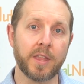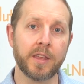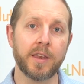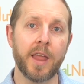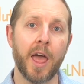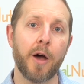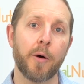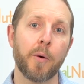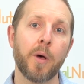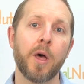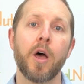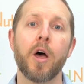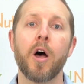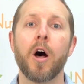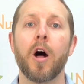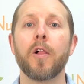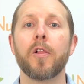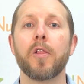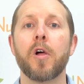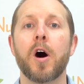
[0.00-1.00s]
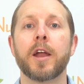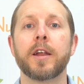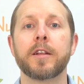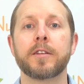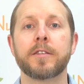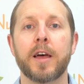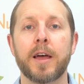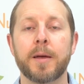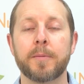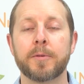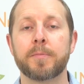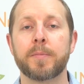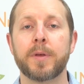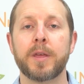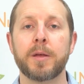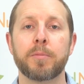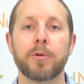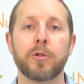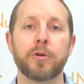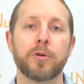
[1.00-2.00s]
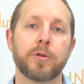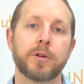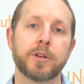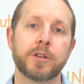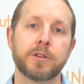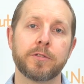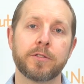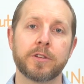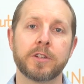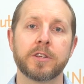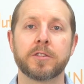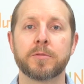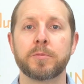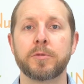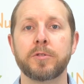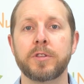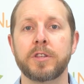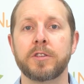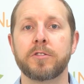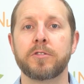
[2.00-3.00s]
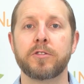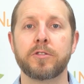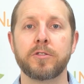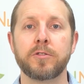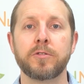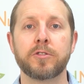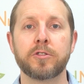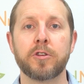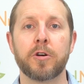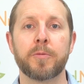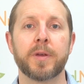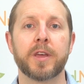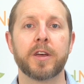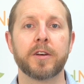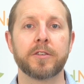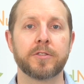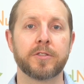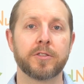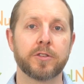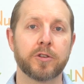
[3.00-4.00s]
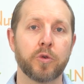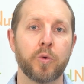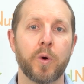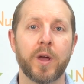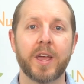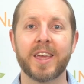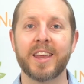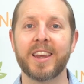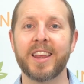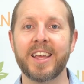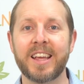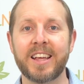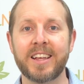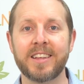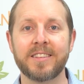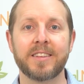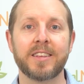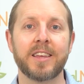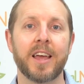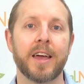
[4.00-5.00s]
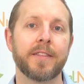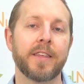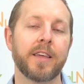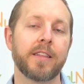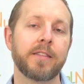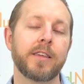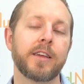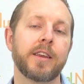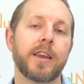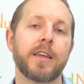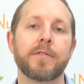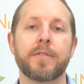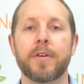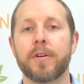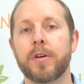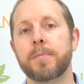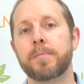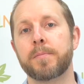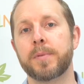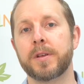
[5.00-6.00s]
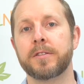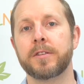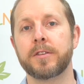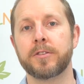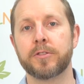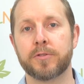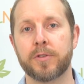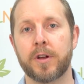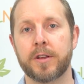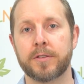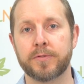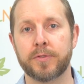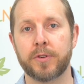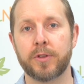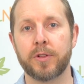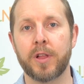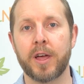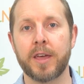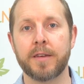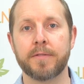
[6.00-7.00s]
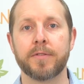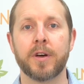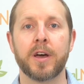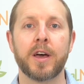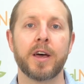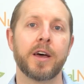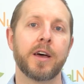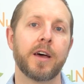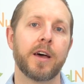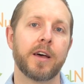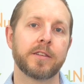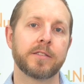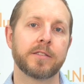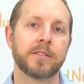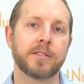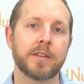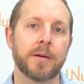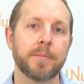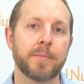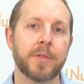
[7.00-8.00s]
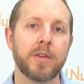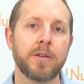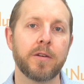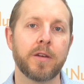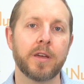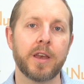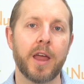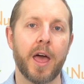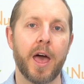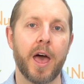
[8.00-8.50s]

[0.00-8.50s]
Now, a lot of times people who are using smoothies do so because they're quick and easy and they lead a very busy, stressful life. Something you can